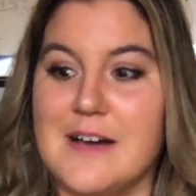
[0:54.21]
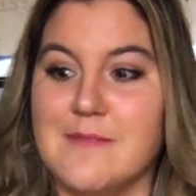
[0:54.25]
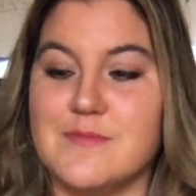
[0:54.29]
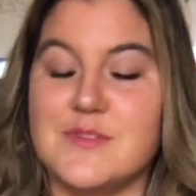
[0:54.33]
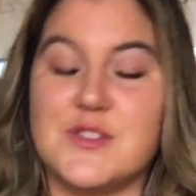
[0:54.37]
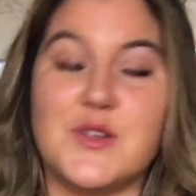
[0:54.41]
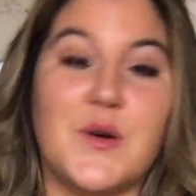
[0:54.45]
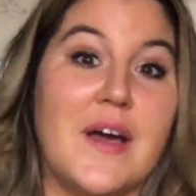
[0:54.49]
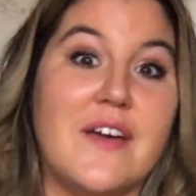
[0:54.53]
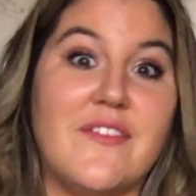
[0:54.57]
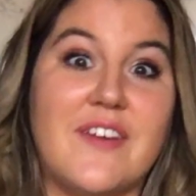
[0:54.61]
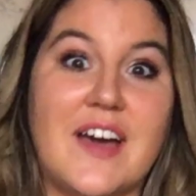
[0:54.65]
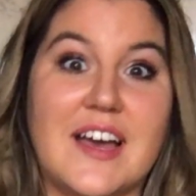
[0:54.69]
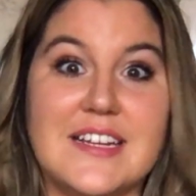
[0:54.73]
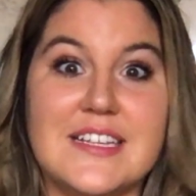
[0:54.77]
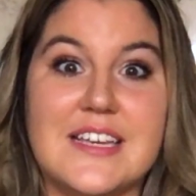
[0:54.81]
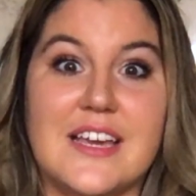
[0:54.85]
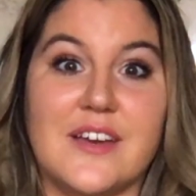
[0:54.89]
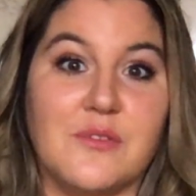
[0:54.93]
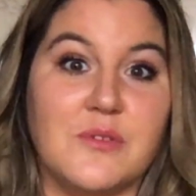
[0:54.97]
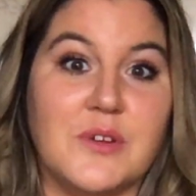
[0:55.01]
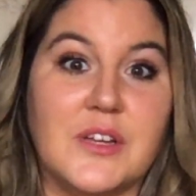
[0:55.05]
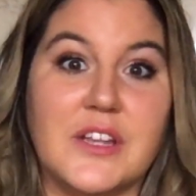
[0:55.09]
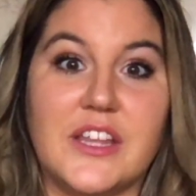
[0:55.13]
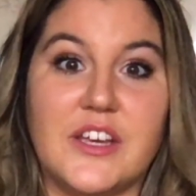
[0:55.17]
So I've had to
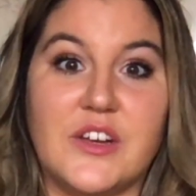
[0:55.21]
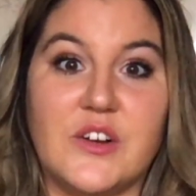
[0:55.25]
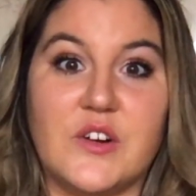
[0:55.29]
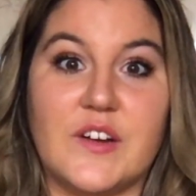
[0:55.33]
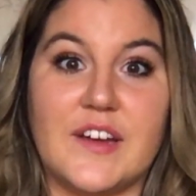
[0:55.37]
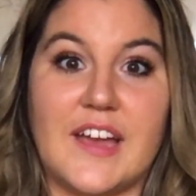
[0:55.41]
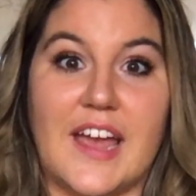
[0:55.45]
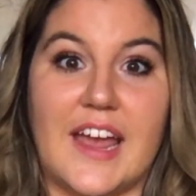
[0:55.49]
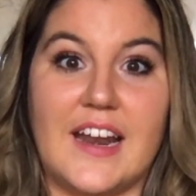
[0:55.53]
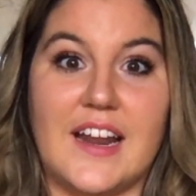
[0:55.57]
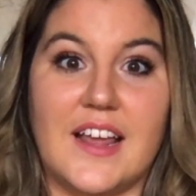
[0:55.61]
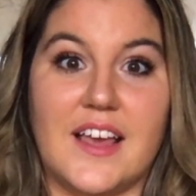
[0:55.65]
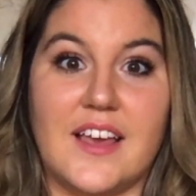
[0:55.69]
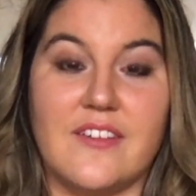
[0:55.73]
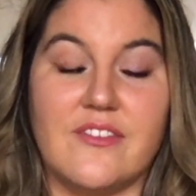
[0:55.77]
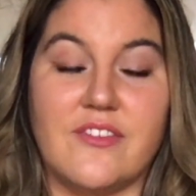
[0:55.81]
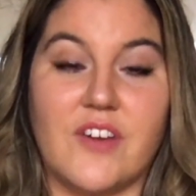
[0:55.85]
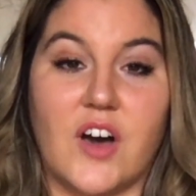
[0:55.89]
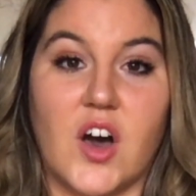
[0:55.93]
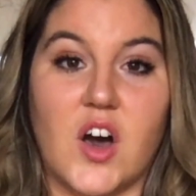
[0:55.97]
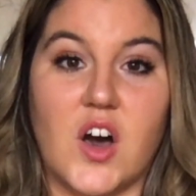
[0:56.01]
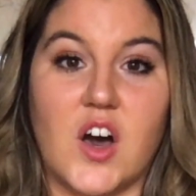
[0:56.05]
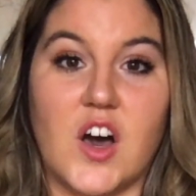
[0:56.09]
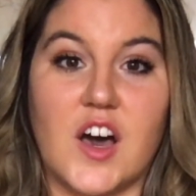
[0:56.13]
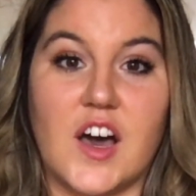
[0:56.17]
get really creative
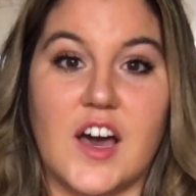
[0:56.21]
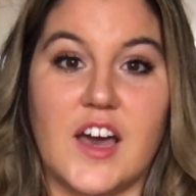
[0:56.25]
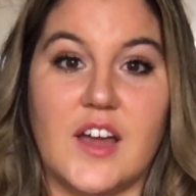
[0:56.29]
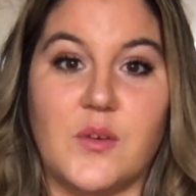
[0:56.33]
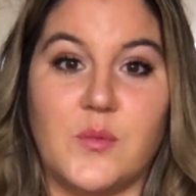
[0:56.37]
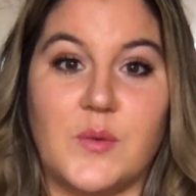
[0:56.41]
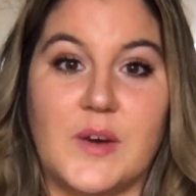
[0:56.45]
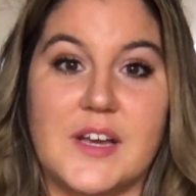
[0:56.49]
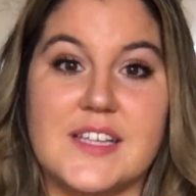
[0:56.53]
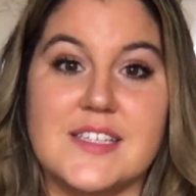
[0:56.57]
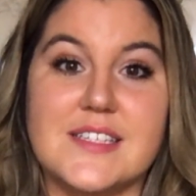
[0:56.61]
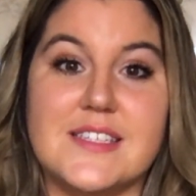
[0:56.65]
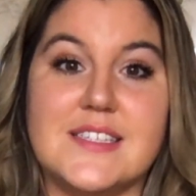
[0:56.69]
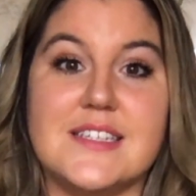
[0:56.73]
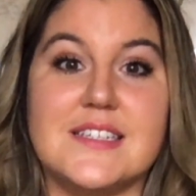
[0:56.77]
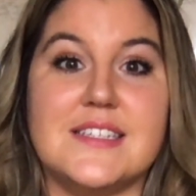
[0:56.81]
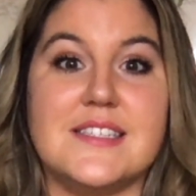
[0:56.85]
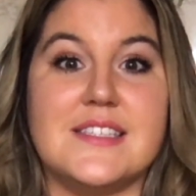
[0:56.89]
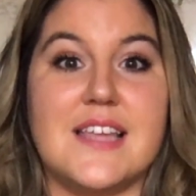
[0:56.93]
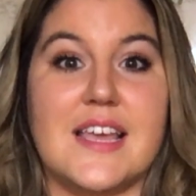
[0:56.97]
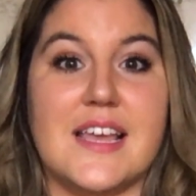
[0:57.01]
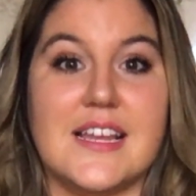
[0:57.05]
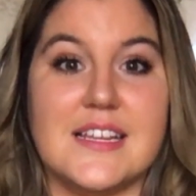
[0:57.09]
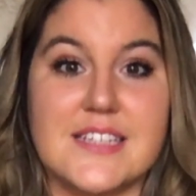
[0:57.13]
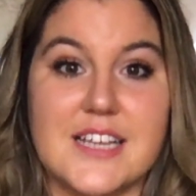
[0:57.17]
on ways to
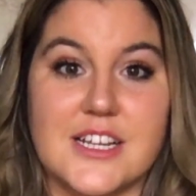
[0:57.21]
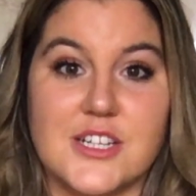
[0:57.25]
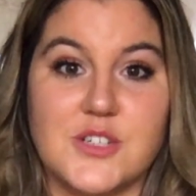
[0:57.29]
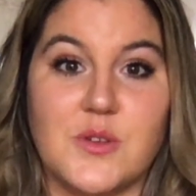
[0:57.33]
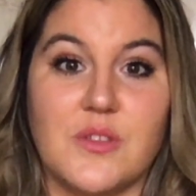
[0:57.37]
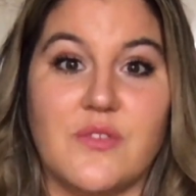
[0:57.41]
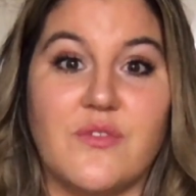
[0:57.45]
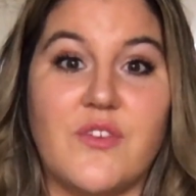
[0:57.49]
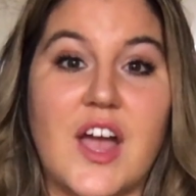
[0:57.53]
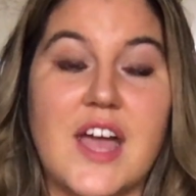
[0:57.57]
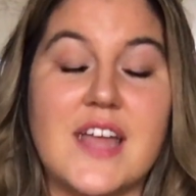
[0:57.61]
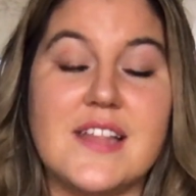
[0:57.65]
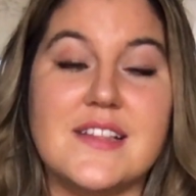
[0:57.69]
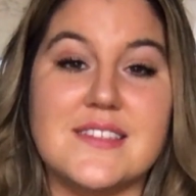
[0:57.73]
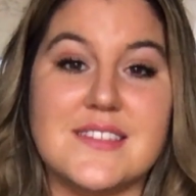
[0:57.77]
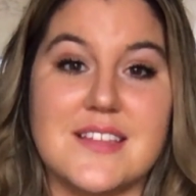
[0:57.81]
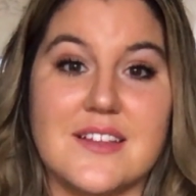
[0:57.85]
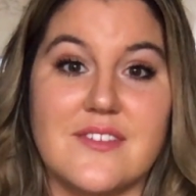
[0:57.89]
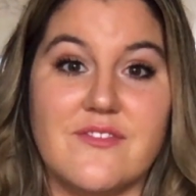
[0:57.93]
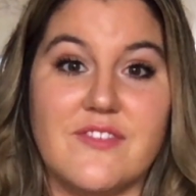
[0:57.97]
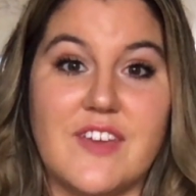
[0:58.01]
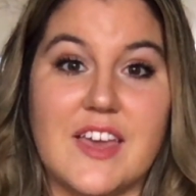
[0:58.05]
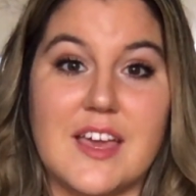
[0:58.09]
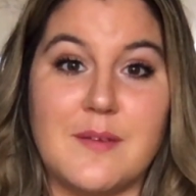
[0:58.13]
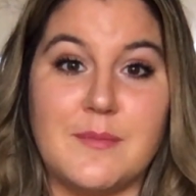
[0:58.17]
stay in touch with friends
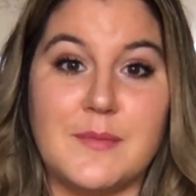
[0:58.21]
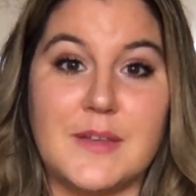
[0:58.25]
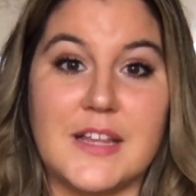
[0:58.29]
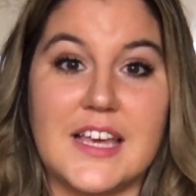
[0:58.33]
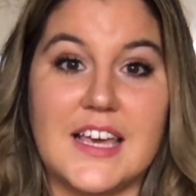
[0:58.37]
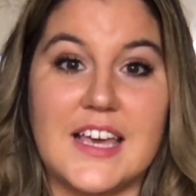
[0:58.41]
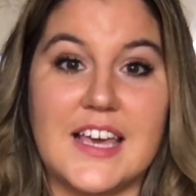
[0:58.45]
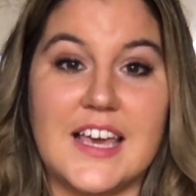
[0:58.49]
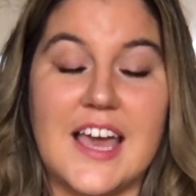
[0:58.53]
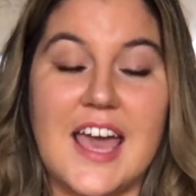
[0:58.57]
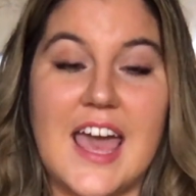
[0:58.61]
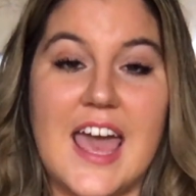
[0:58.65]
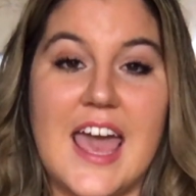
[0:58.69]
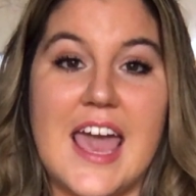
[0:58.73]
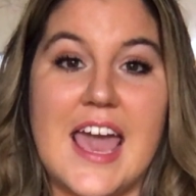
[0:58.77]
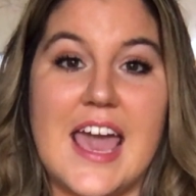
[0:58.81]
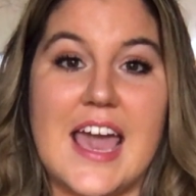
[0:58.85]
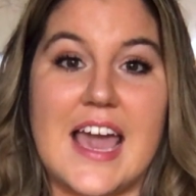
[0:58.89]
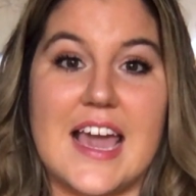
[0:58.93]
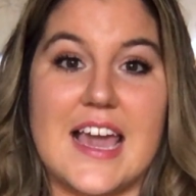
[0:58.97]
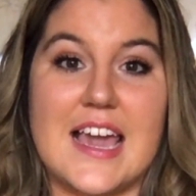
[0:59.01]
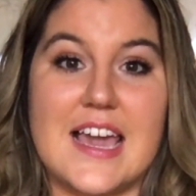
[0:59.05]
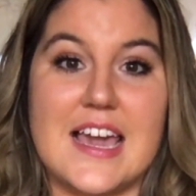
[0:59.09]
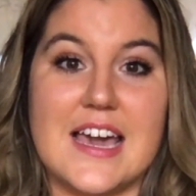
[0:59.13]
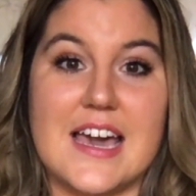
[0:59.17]
and family
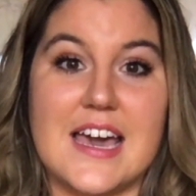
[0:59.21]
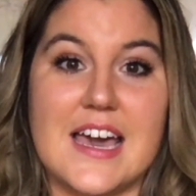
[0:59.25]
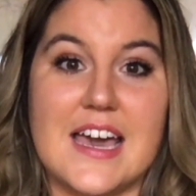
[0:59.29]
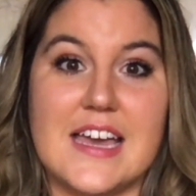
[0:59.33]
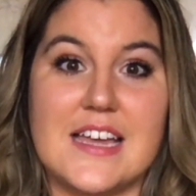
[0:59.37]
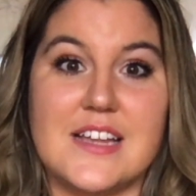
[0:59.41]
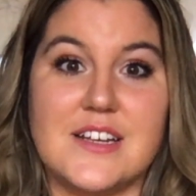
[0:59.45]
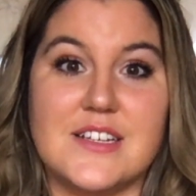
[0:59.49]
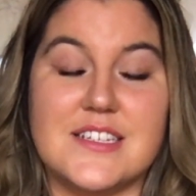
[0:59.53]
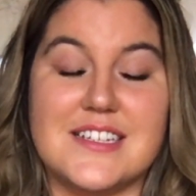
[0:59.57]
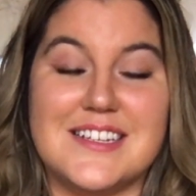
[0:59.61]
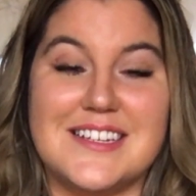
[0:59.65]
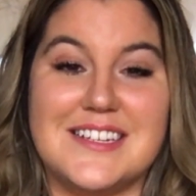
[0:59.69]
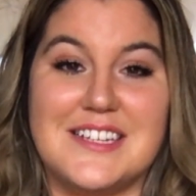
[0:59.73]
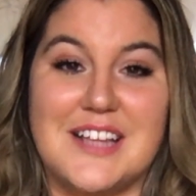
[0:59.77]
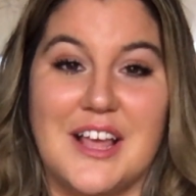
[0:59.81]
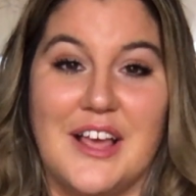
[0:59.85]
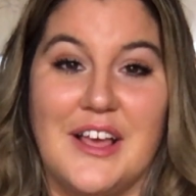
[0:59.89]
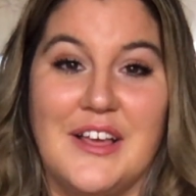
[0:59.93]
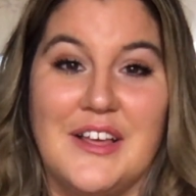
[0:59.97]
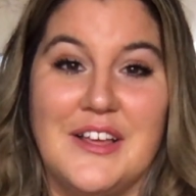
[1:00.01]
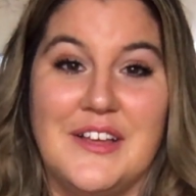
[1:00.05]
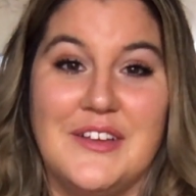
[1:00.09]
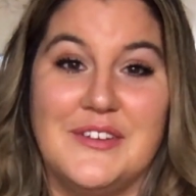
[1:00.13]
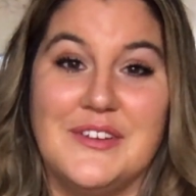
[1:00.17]
and
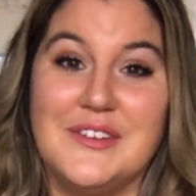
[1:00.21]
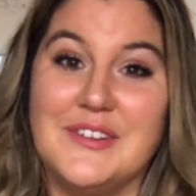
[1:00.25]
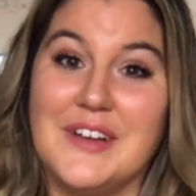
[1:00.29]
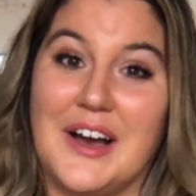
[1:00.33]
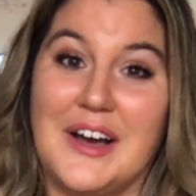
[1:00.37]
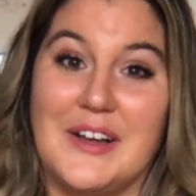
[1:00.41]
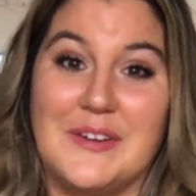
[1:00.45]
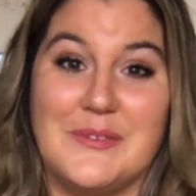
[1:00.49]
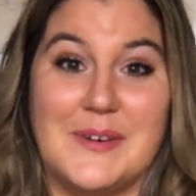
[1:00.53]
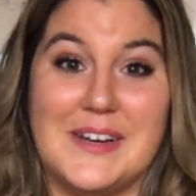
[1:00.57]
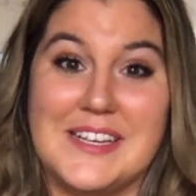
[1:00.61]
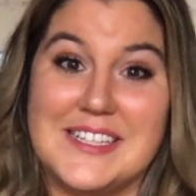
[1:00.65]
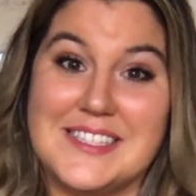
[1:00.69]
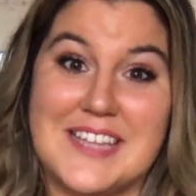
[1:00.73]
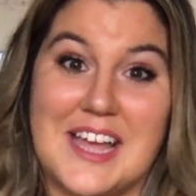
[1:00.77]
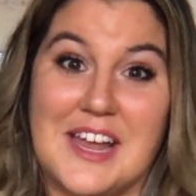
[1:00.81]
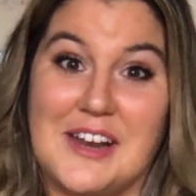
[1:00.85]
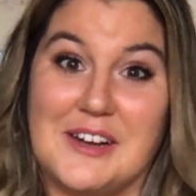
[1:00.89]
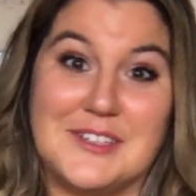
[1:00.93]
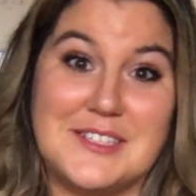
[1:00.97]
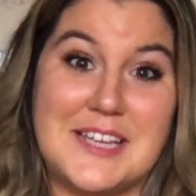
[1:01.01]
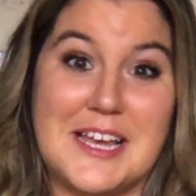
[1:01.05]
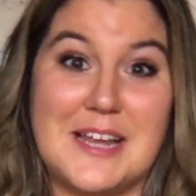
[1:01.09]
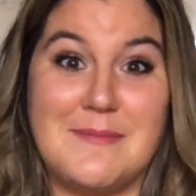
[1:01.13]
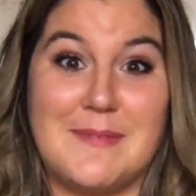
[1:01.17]
on ways to
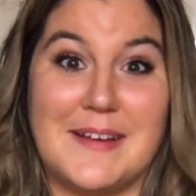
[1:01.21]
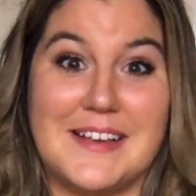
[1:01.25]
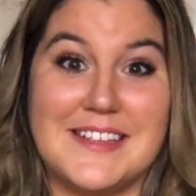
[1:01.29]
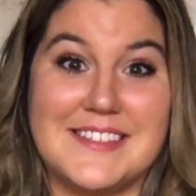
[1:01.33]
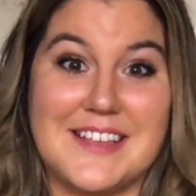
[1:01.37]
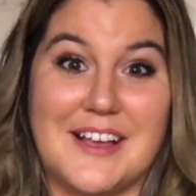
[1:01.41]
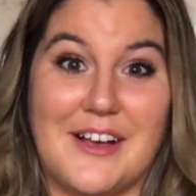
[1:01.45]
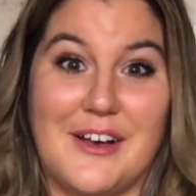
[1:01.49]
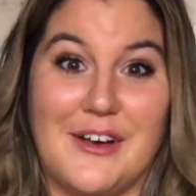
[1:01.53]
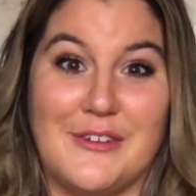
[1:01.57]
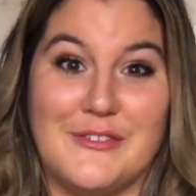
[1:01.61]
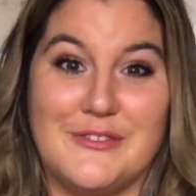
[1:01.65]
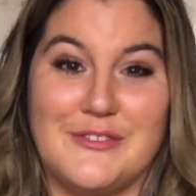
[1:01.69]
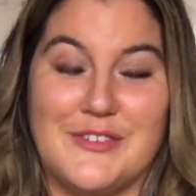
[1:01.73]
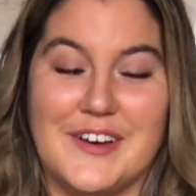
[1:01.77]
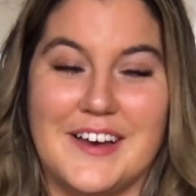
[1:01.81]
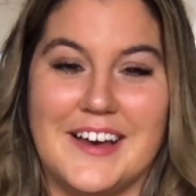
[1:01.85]
entertain myself.